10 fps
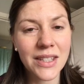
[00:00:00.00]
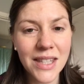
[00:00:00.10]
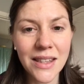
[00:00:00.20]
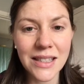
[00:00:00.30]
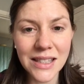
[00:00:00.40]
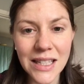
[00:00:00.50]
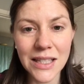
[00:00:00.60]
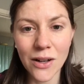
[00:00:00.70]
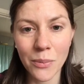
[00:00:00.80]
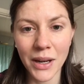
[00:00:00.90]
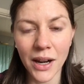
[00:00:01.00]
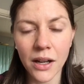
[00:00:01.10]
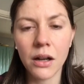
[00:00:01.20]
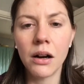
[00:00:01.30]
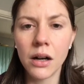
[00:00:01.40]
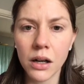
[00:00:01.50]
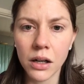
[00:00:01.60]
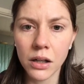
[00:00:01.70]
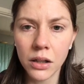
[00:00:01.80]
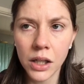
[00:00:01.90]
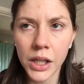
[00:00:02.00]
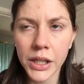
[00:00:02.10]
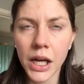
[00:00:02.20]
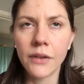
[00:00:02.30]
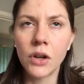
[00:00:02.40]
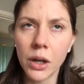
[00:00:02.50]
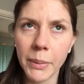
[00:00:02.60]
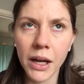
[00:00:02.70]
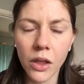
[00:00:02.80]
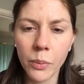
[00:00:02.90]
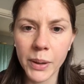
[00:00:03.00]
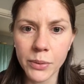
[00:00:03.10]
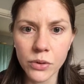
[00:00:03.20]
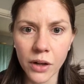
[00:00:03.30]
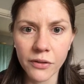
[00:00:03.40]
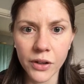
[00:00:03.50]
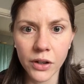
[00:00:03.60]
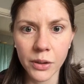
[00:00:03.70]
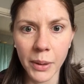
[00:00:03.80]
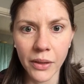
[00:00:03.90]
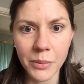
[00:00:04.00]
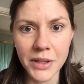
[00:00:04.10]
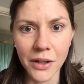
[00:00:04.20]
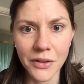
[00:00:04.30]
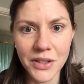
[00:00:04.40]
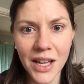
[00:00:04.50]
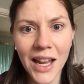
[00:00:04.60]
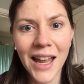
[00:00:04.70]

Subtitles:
thing that's sitting on me, like, oh, I've got to make other people try and feel good about themselves.